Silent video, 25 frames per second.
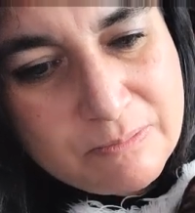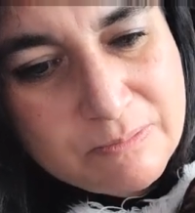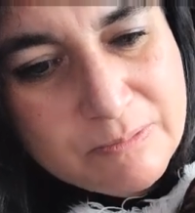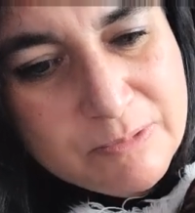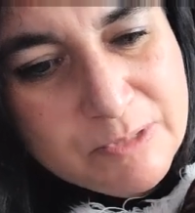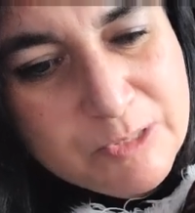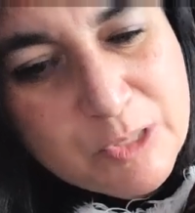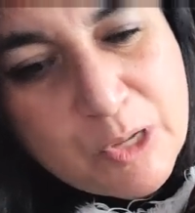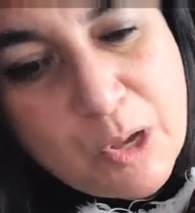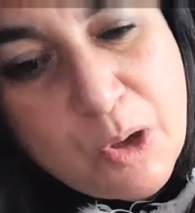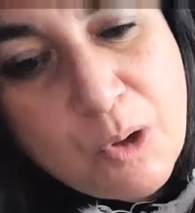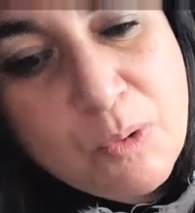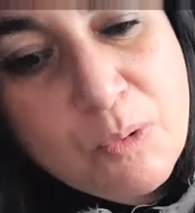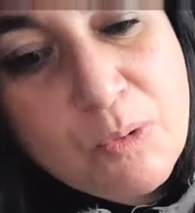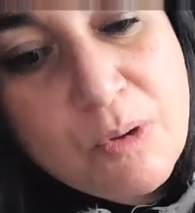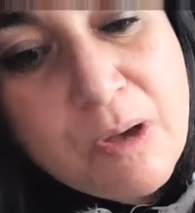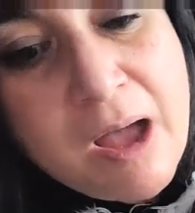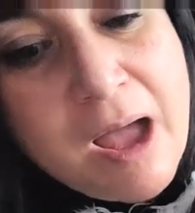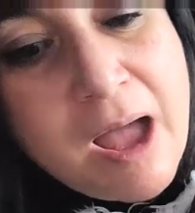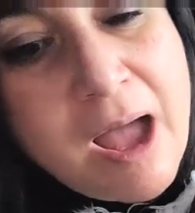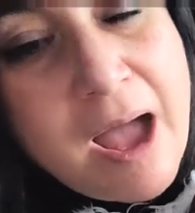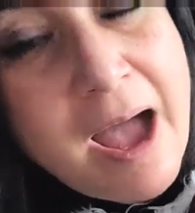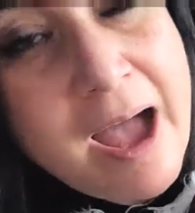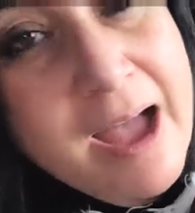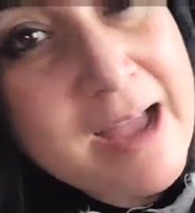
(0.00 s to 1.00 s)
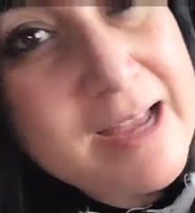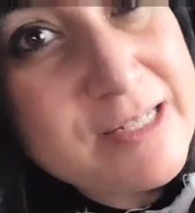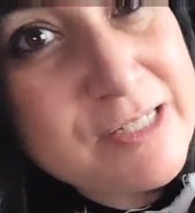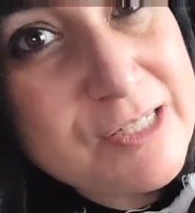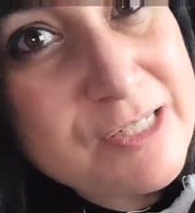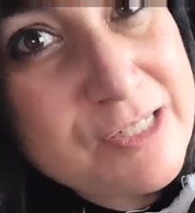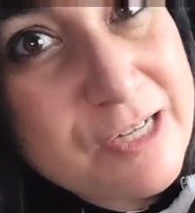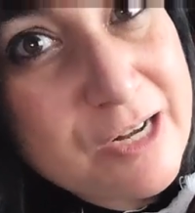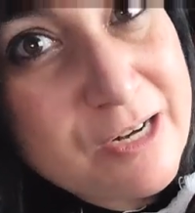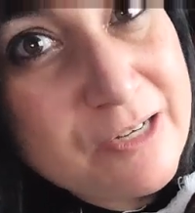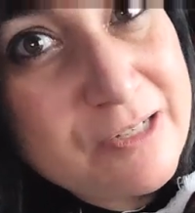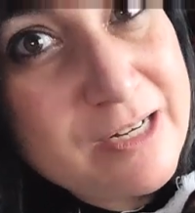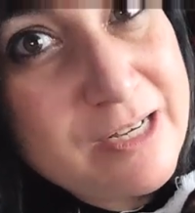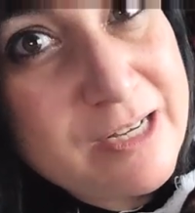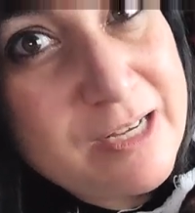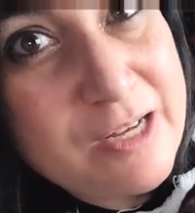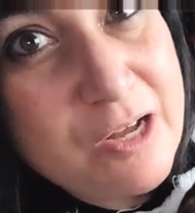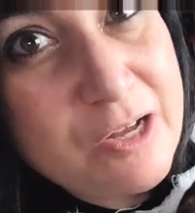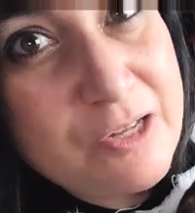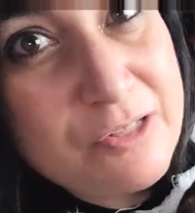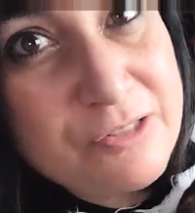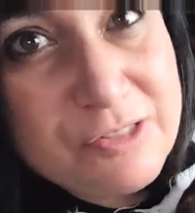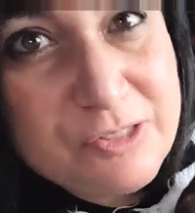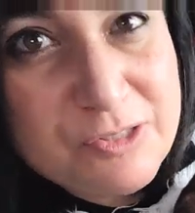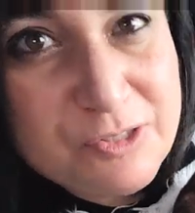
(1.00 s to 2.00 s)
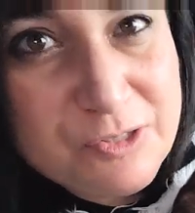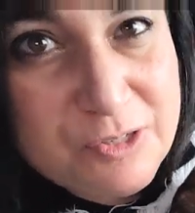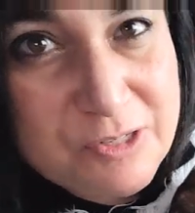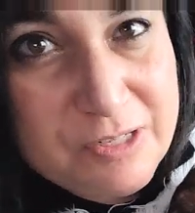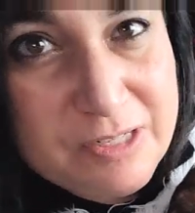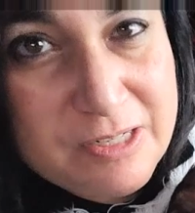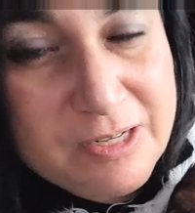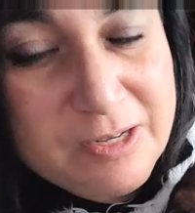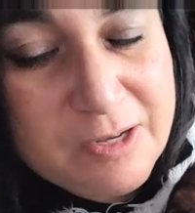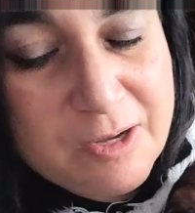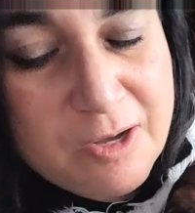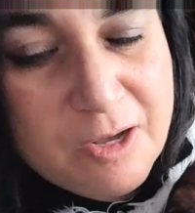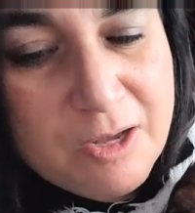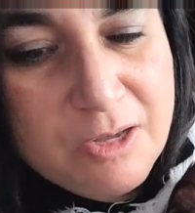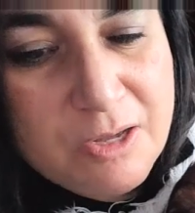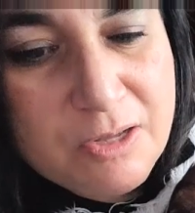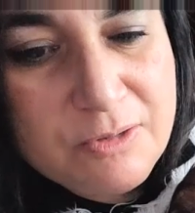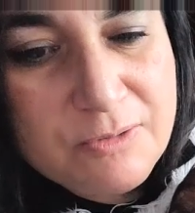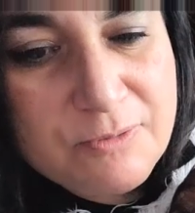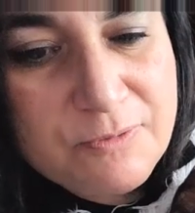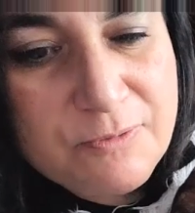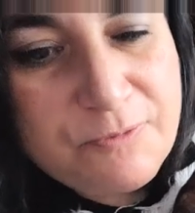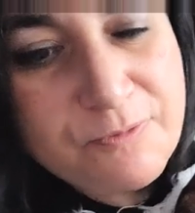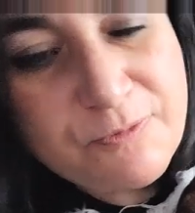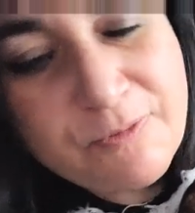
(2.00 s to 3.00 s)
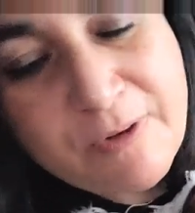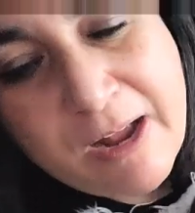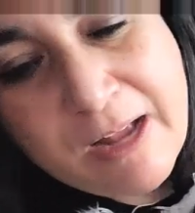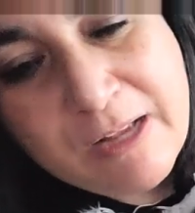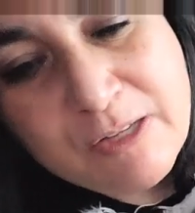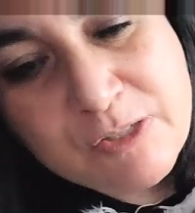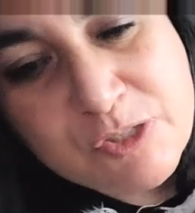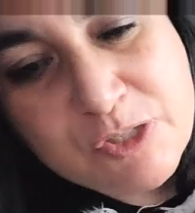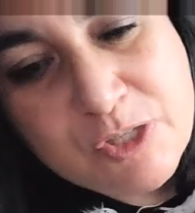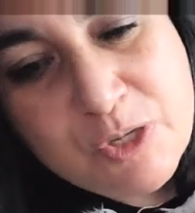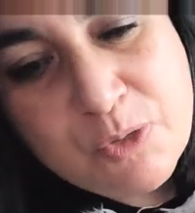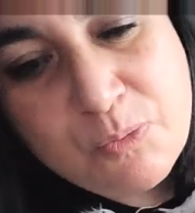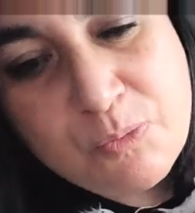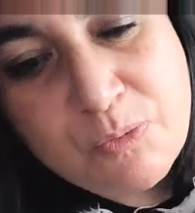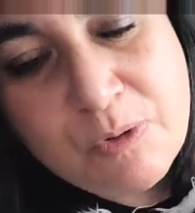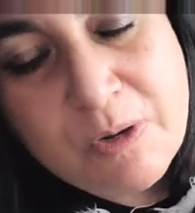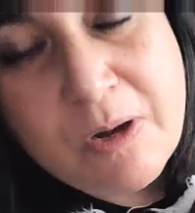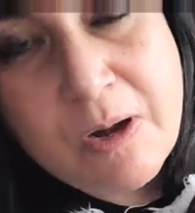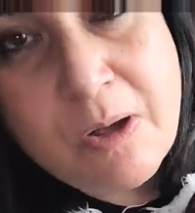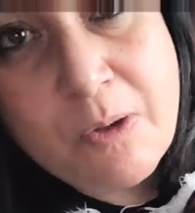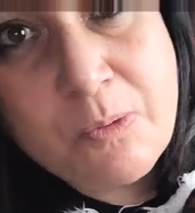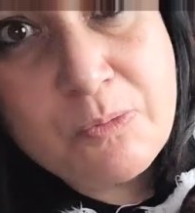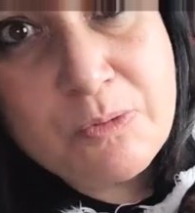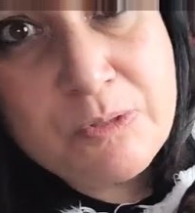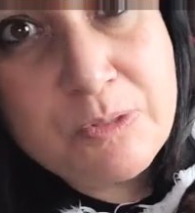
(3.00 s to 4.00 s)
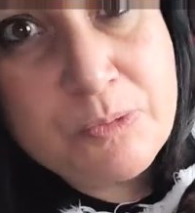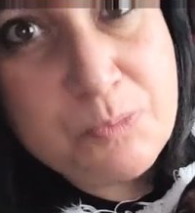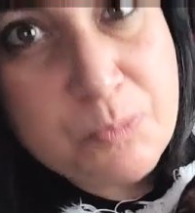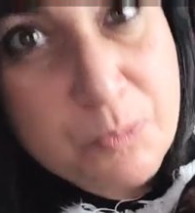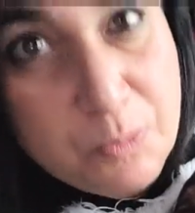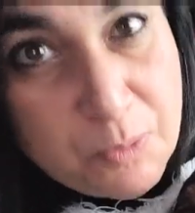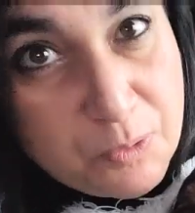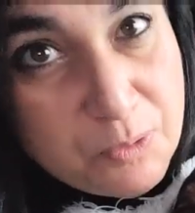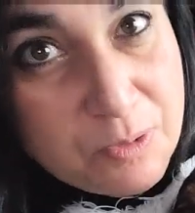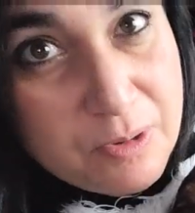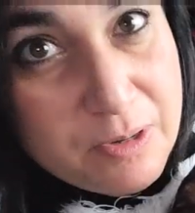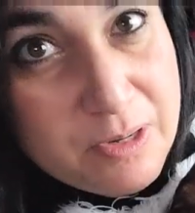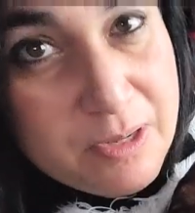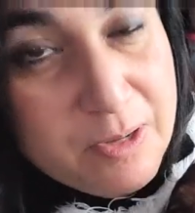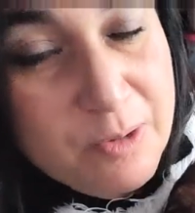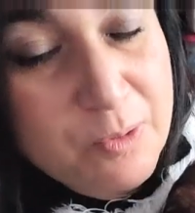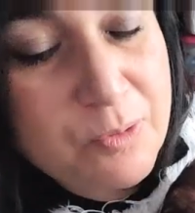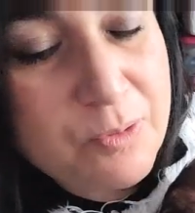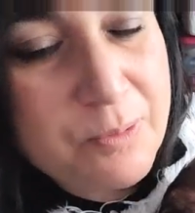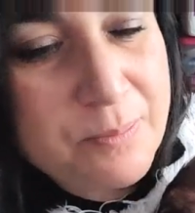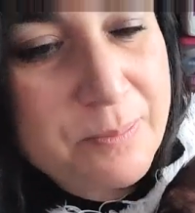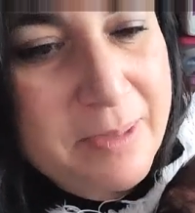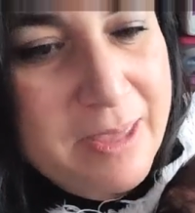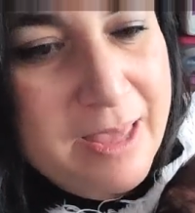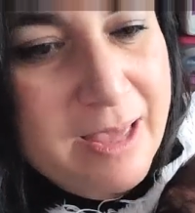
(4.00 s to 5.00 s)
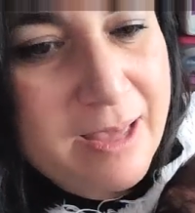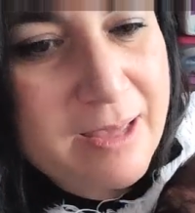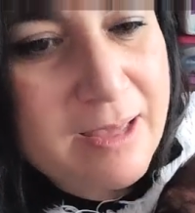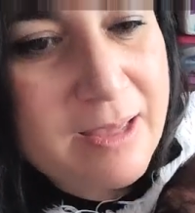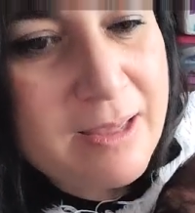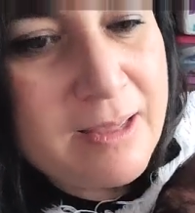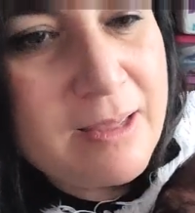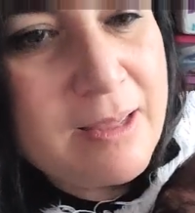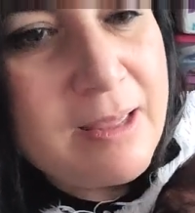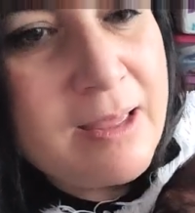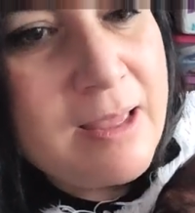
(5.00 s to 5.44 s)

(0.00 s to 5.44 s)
So I started concentrating on French and where I was born in Quebec.